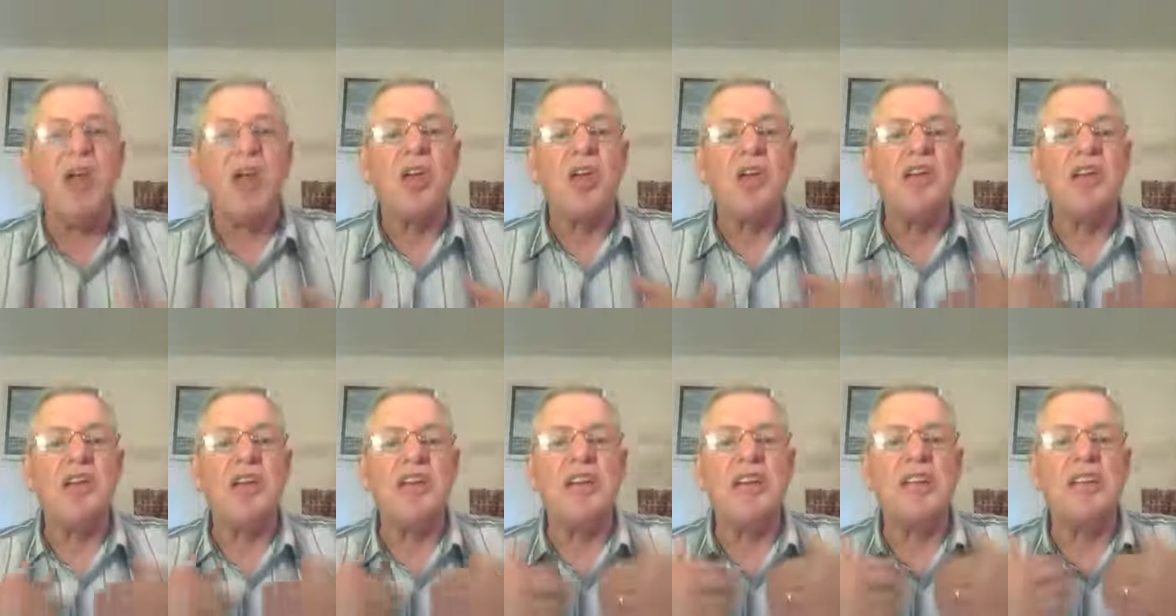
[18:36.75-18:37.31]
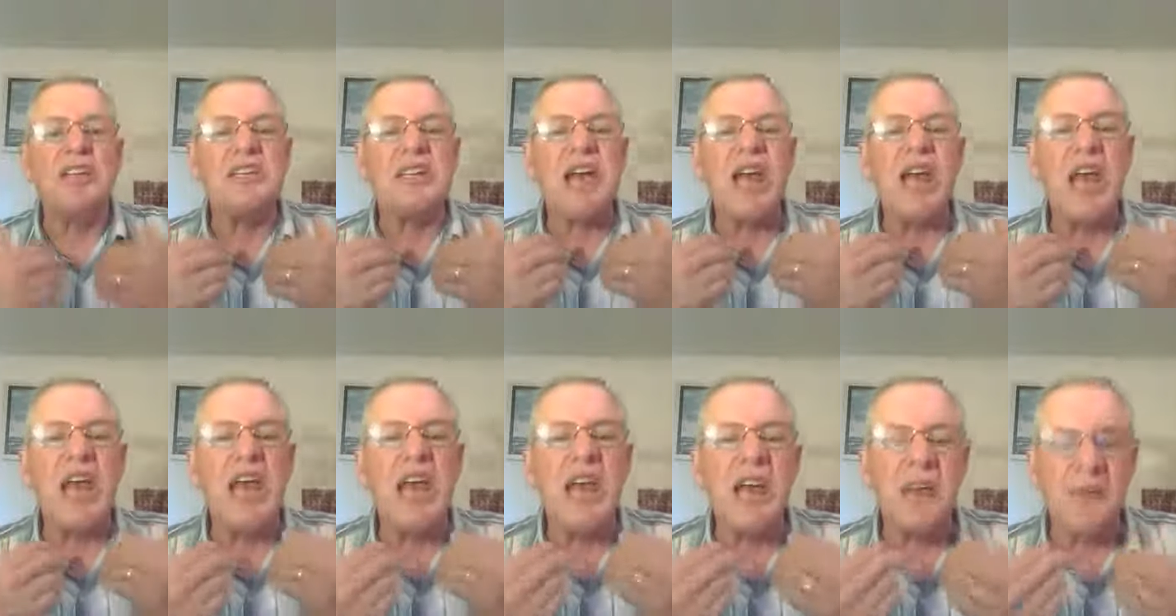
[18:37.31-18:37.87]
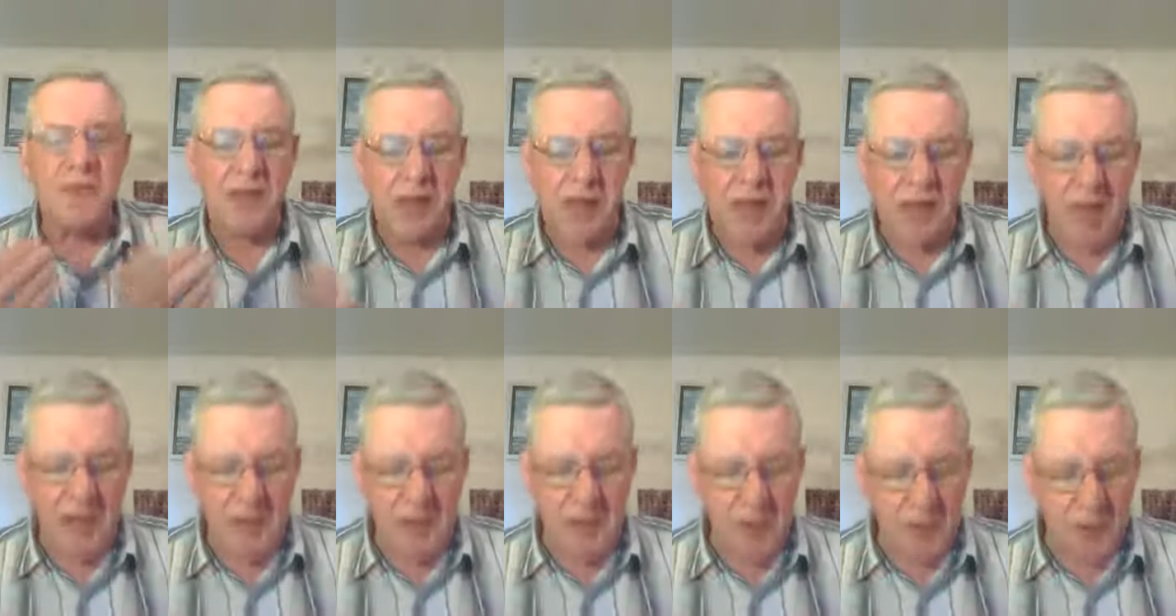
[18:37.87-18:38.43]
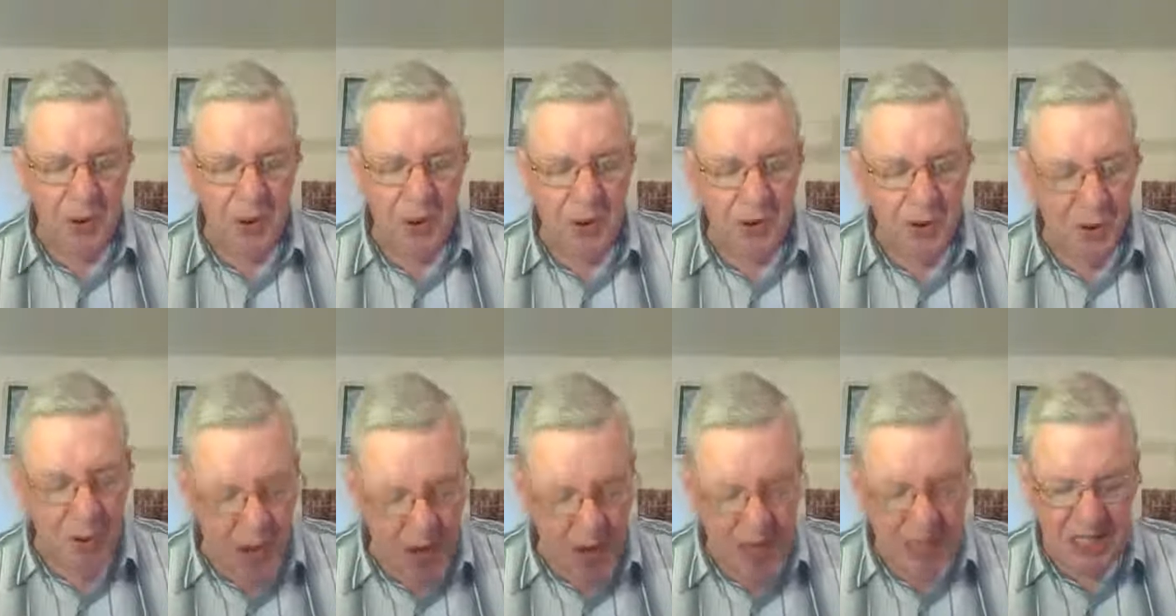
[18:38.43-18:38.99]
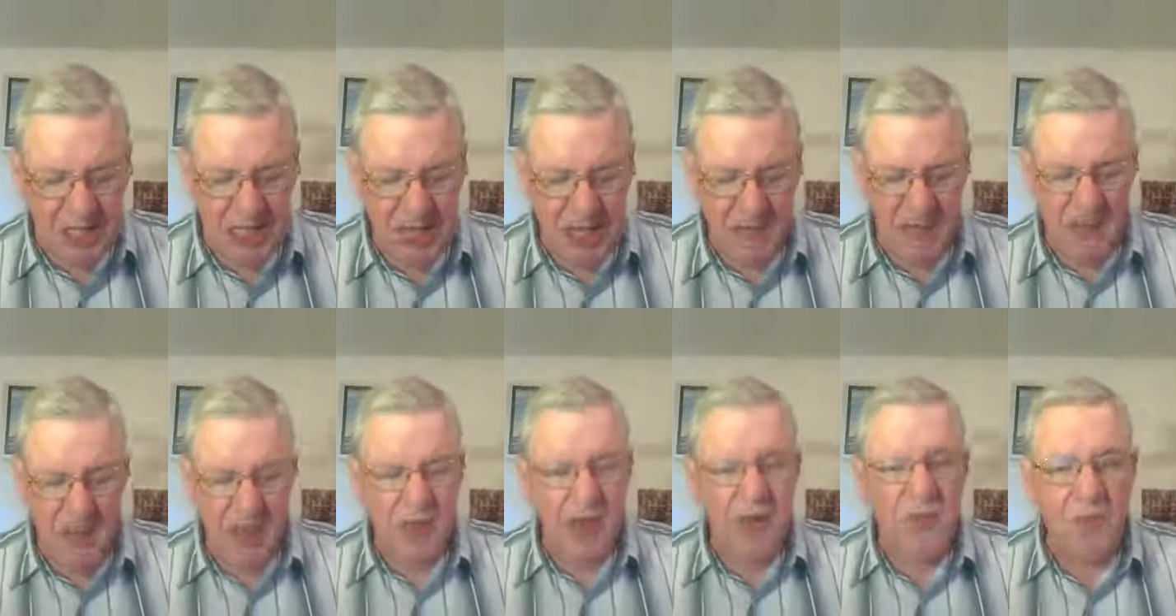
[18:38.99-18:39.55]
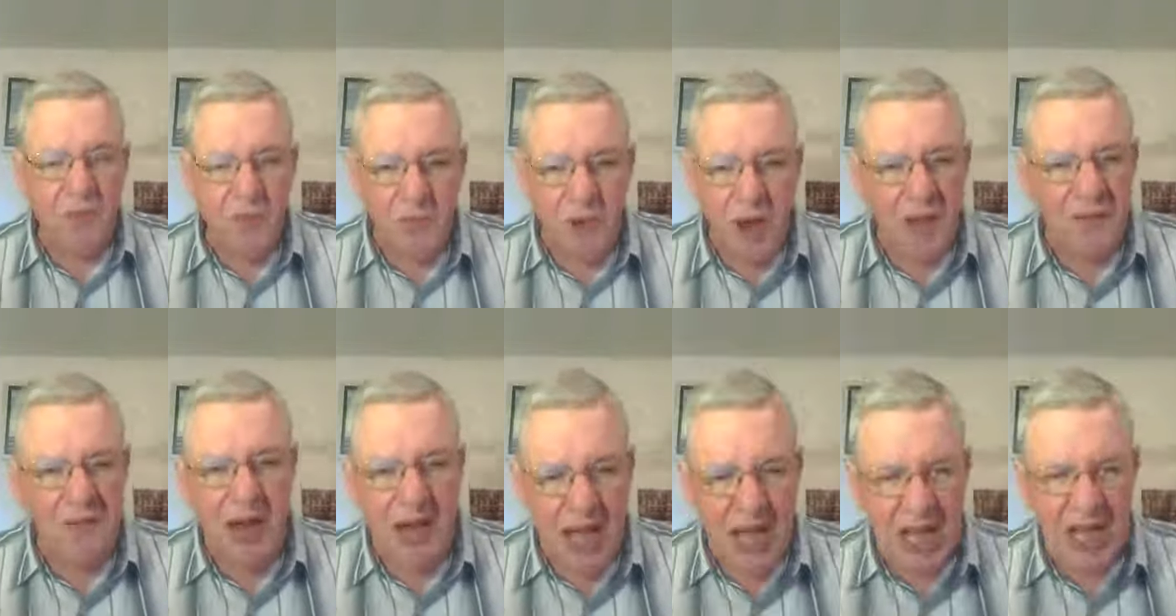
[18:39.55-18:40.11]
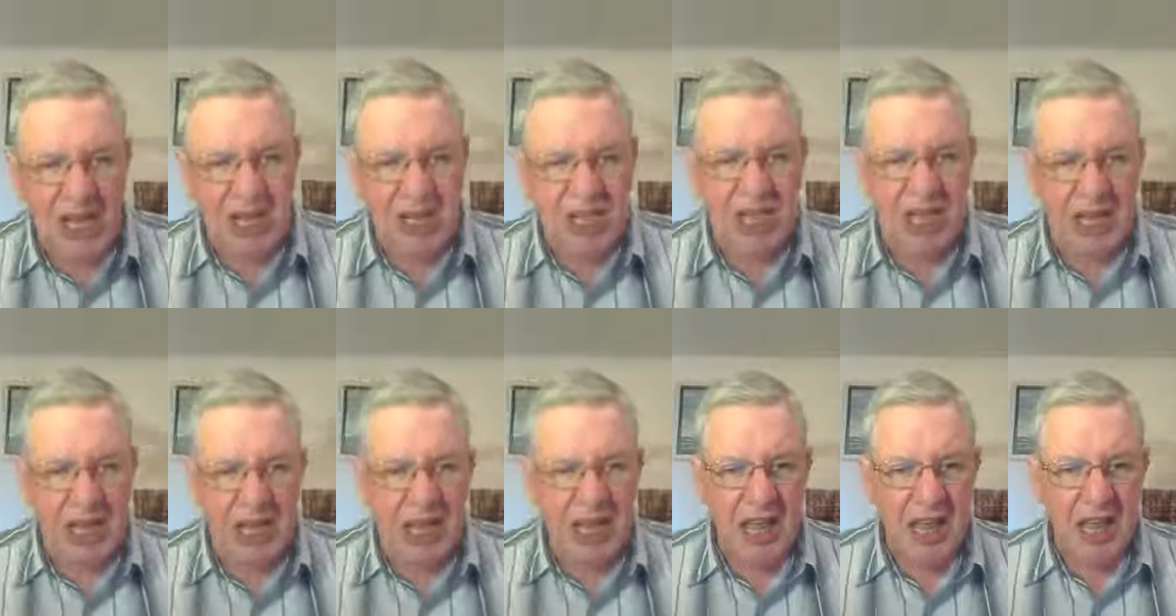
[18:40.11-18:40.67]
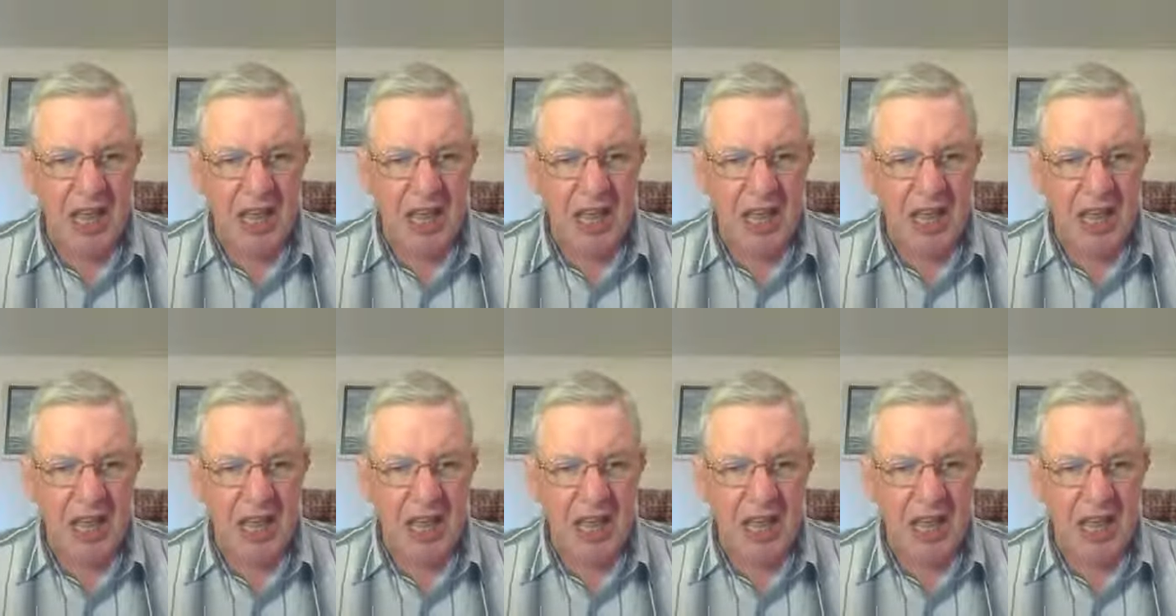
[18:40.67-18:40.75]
You need to have a progressive revelation